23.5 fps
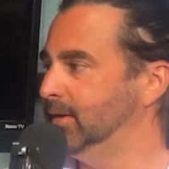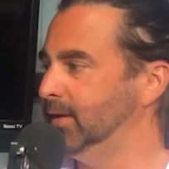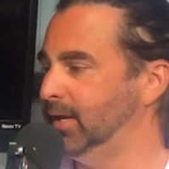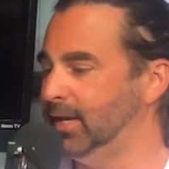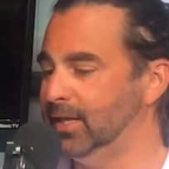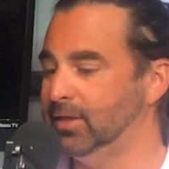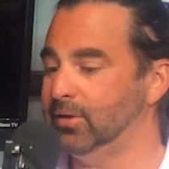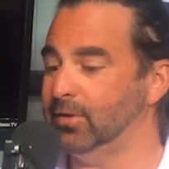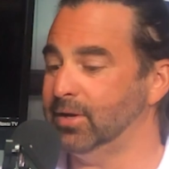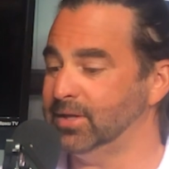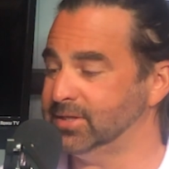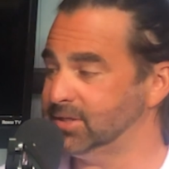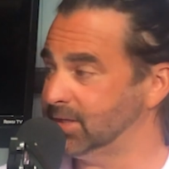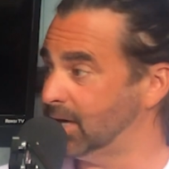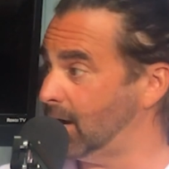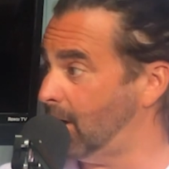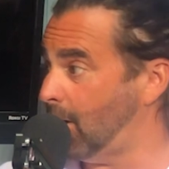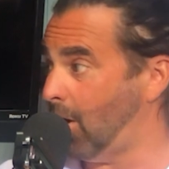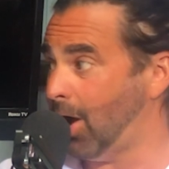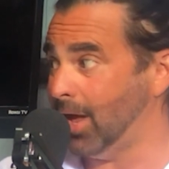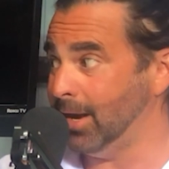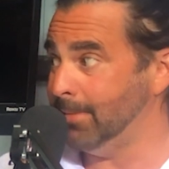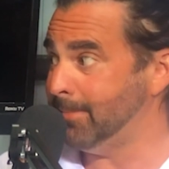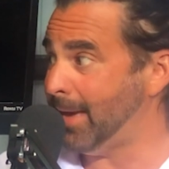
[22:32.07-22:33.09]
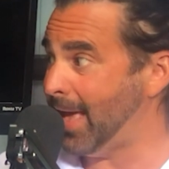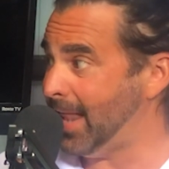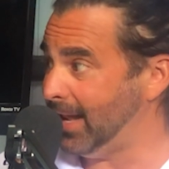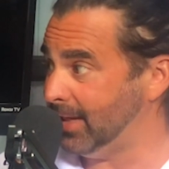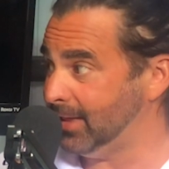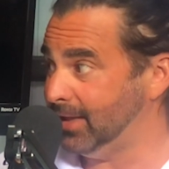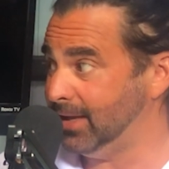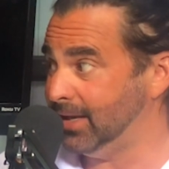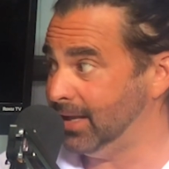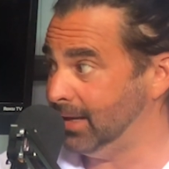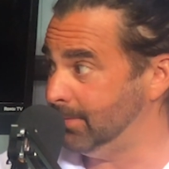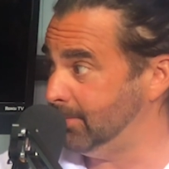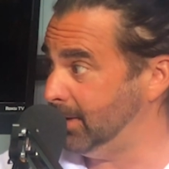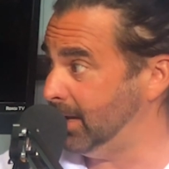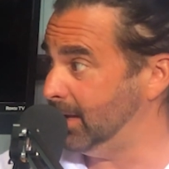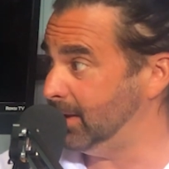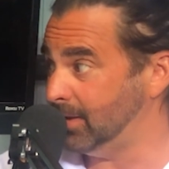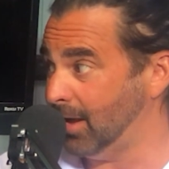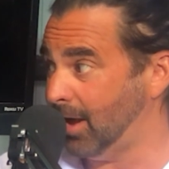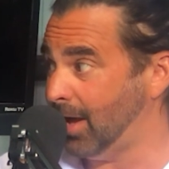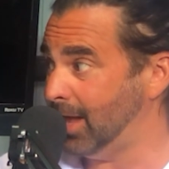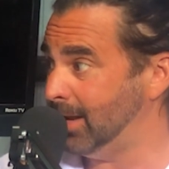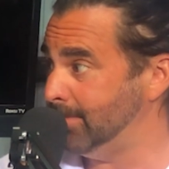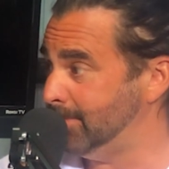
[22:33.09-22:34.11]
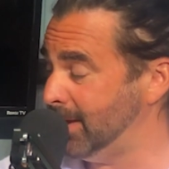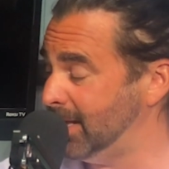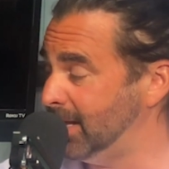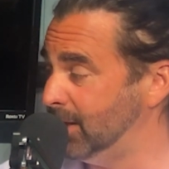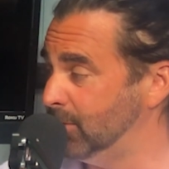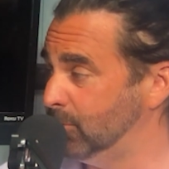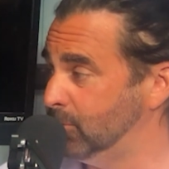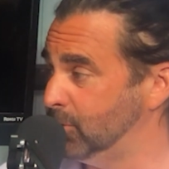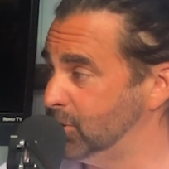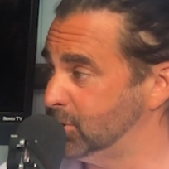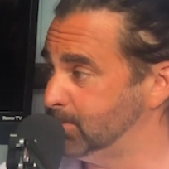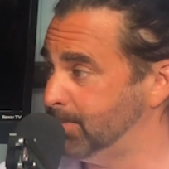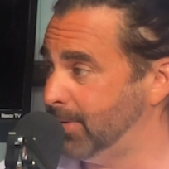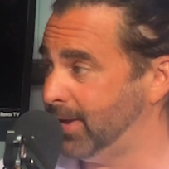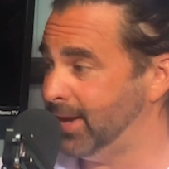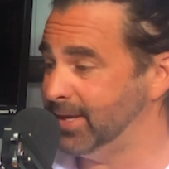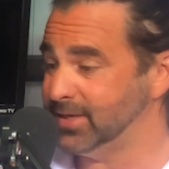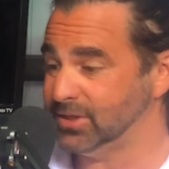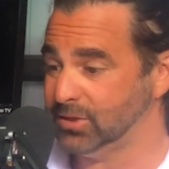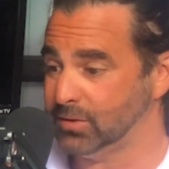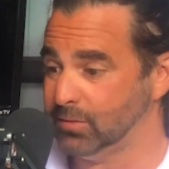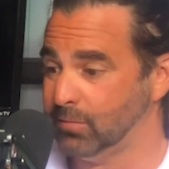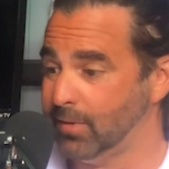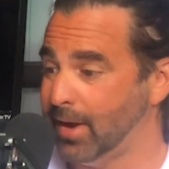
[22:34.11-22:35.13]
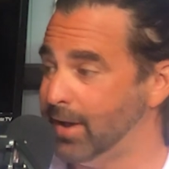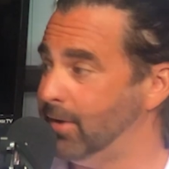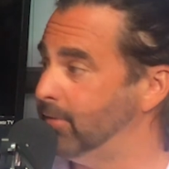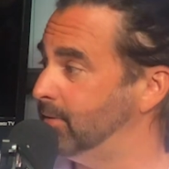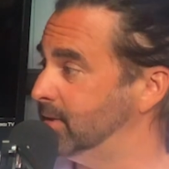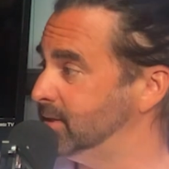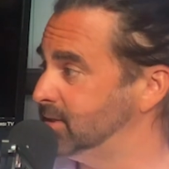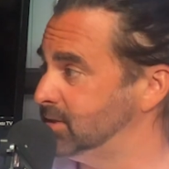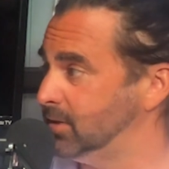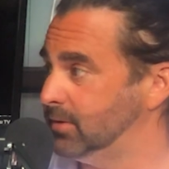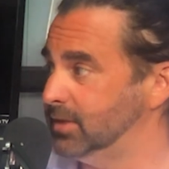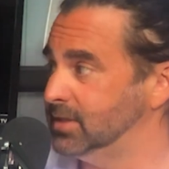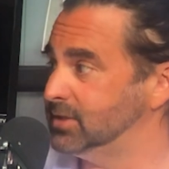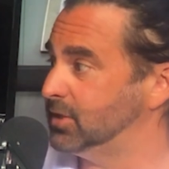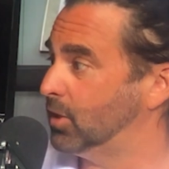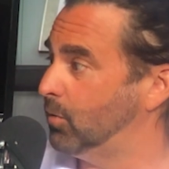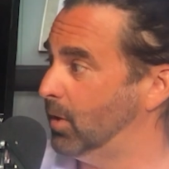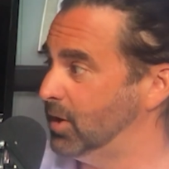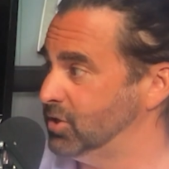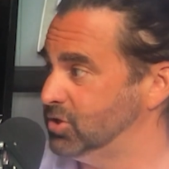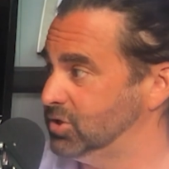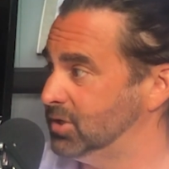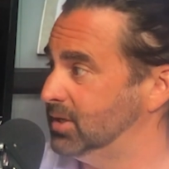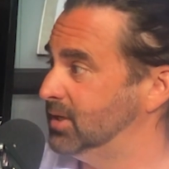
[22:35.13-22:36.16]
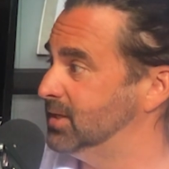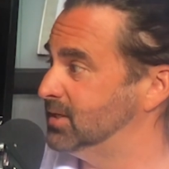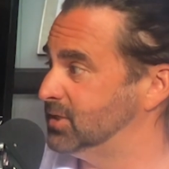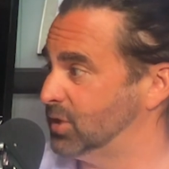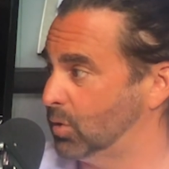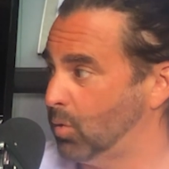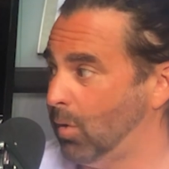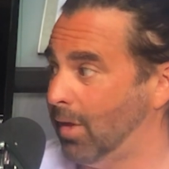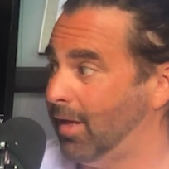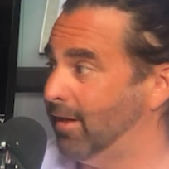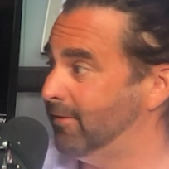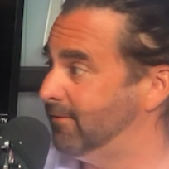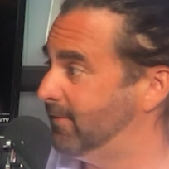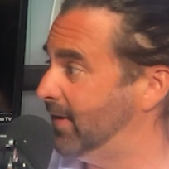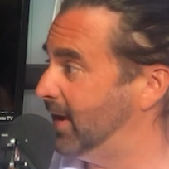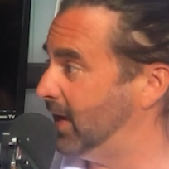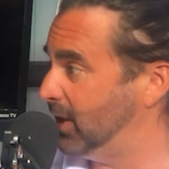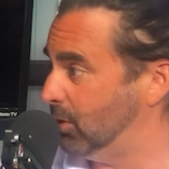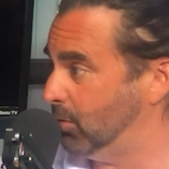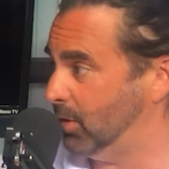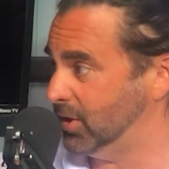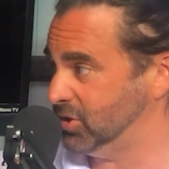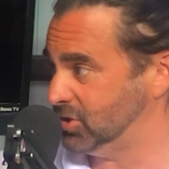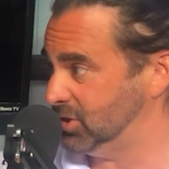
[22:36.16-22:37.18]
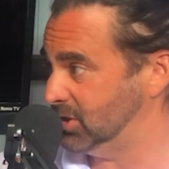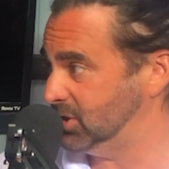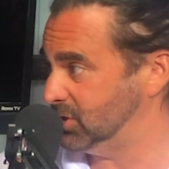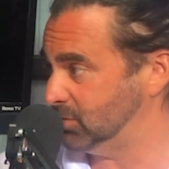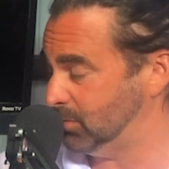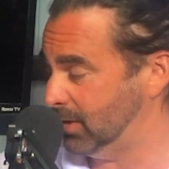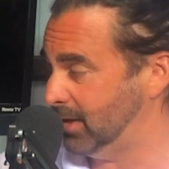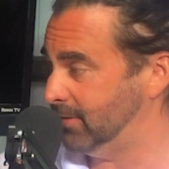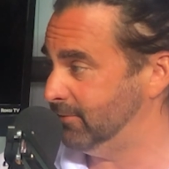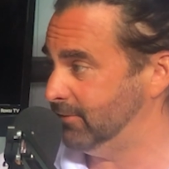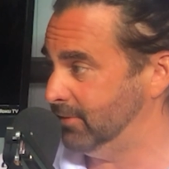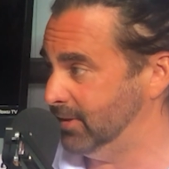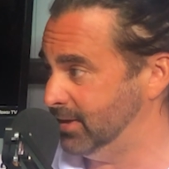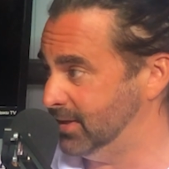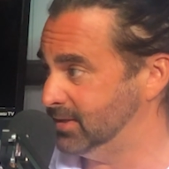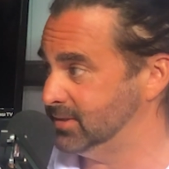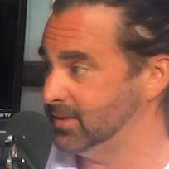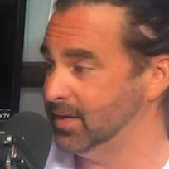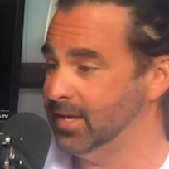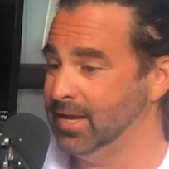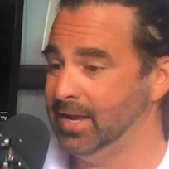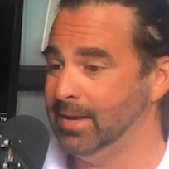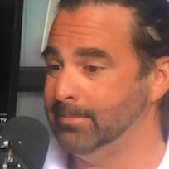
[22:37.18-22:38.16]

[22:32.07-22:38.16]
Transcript: either it's automatically going to be an automated response throughout a series of questions, the qualifying questions or whatever it is.